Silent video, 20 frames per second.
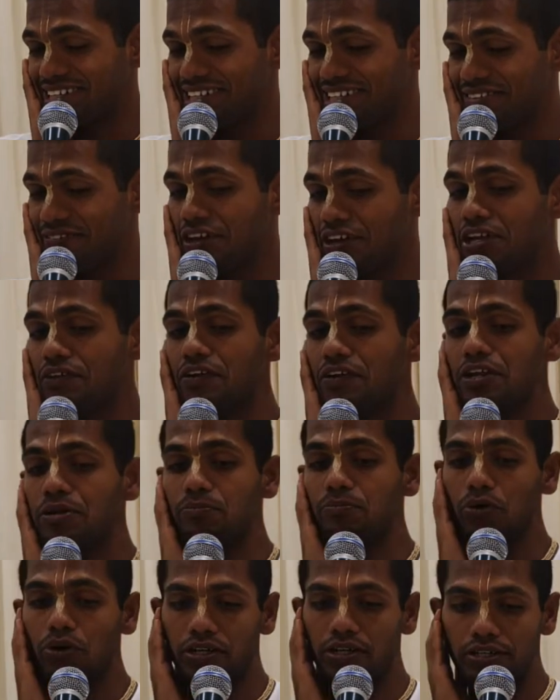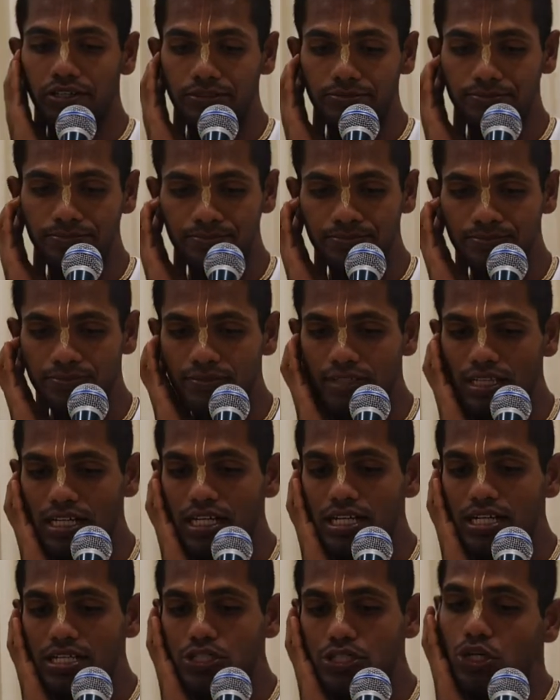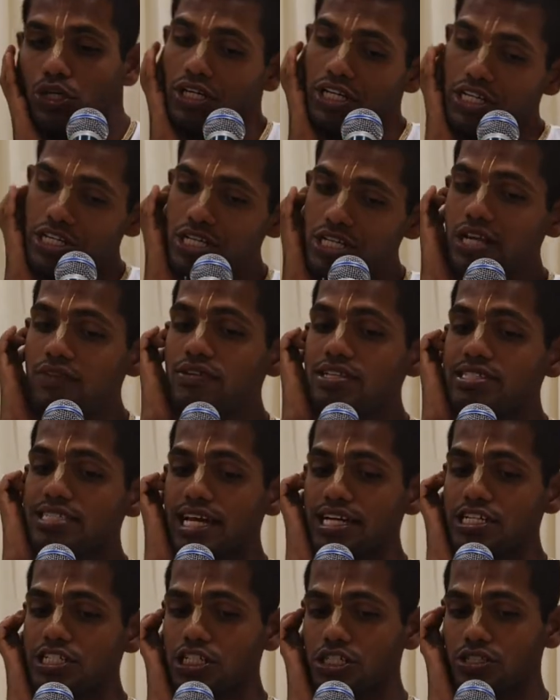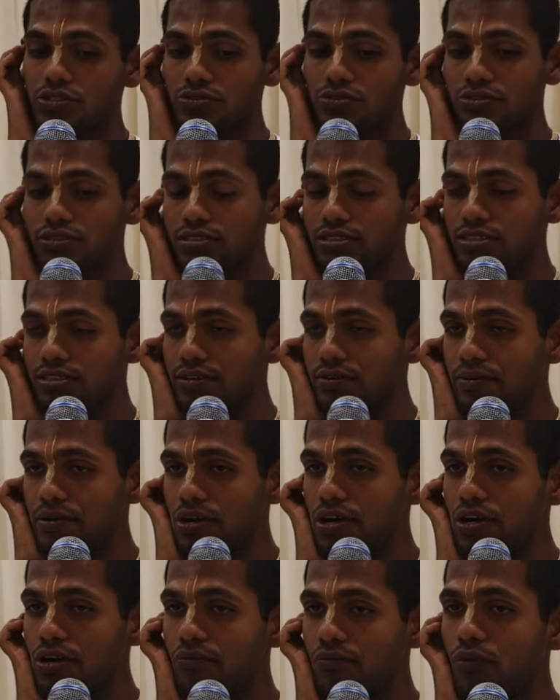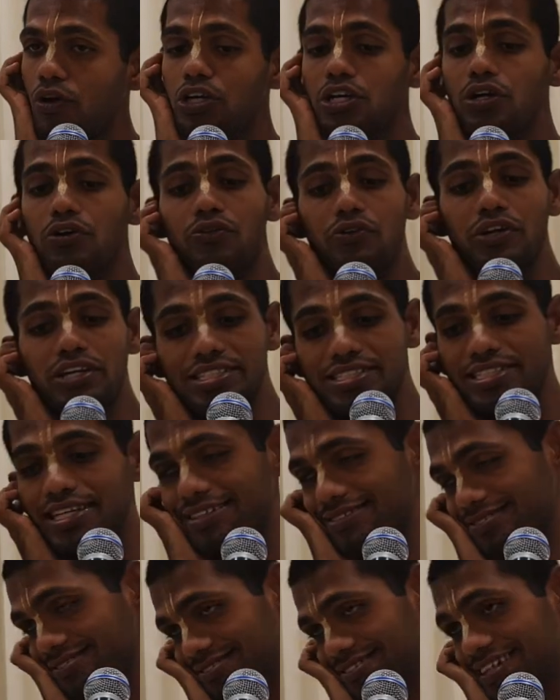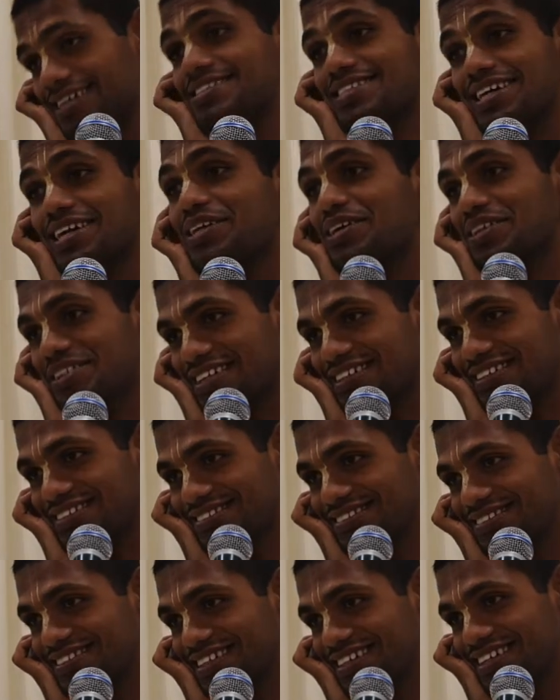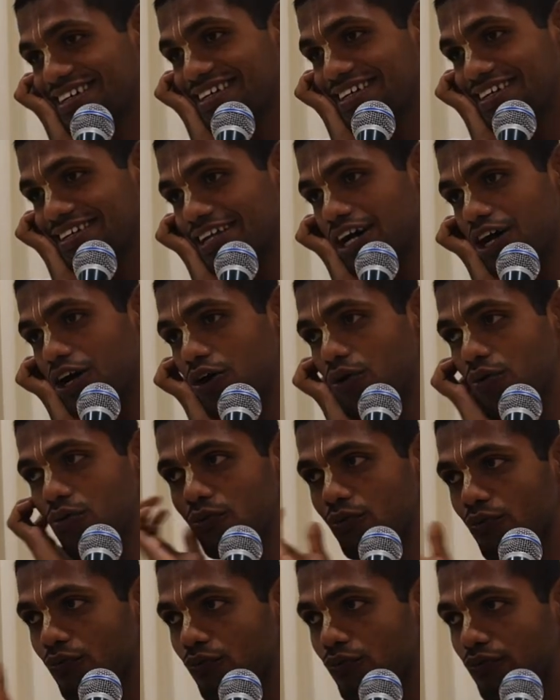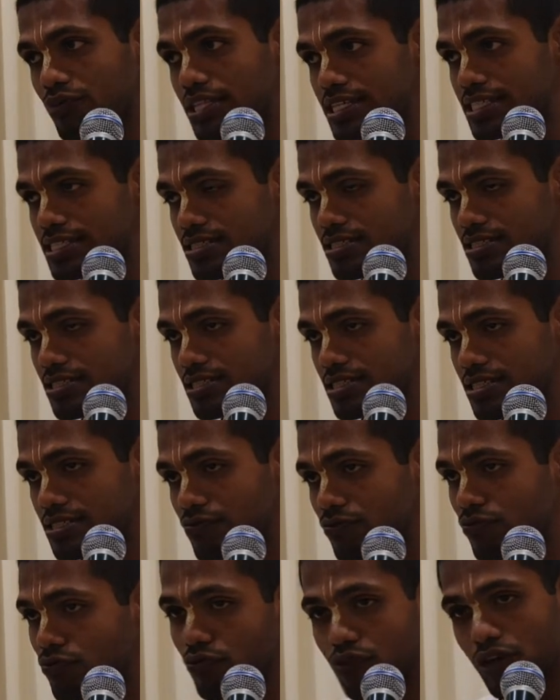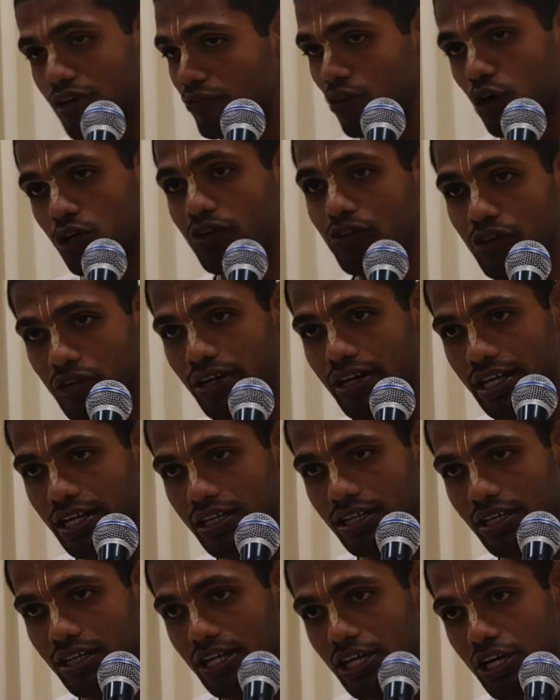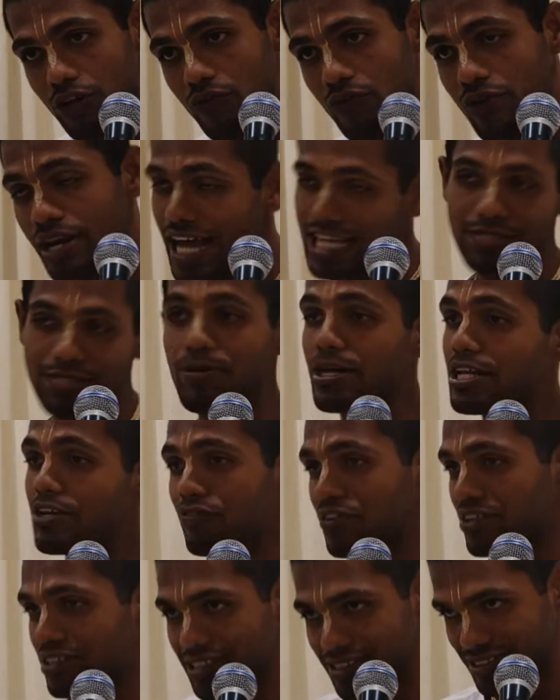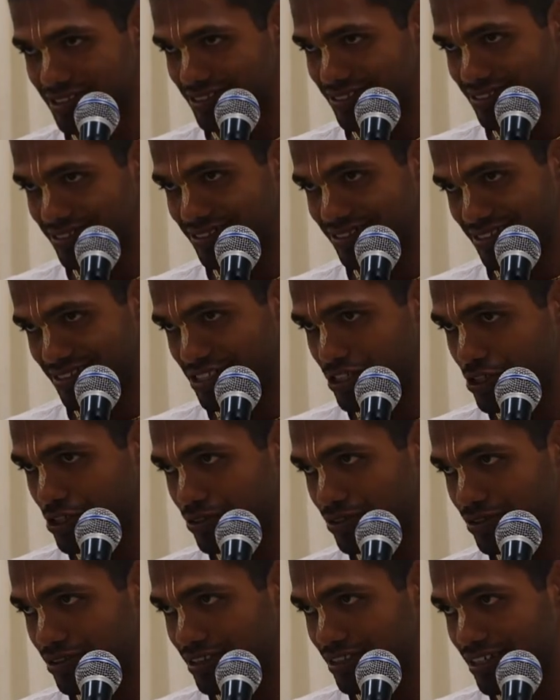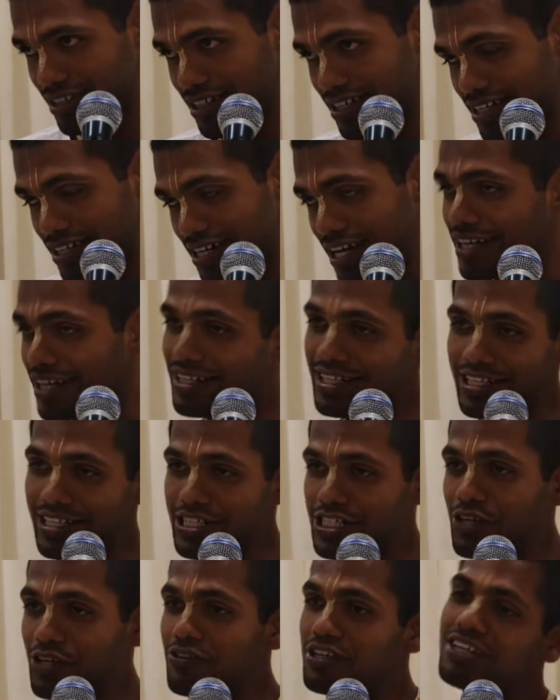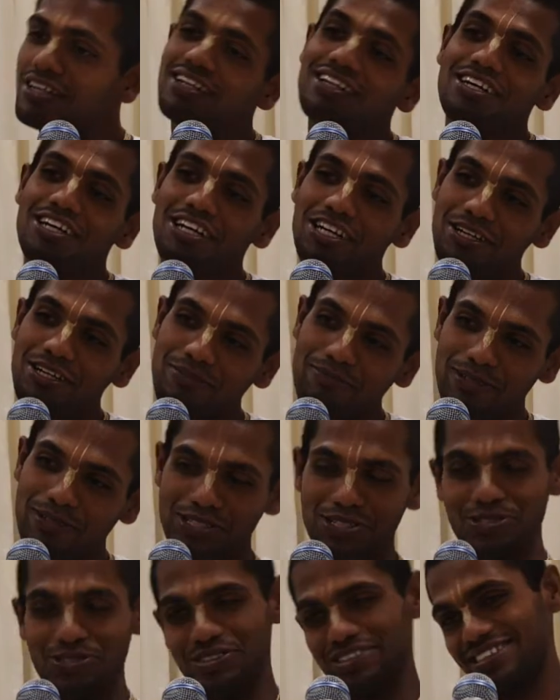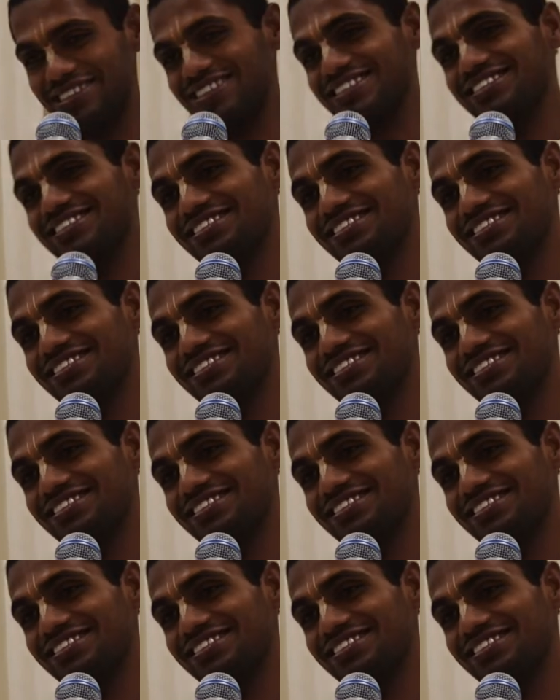Very, very important. So Krishna will sanction whatever we desire. That is another thing. Now, this, whatever you're hearing, we're aspiring for that. Yes or no? And Krishna will bestow that.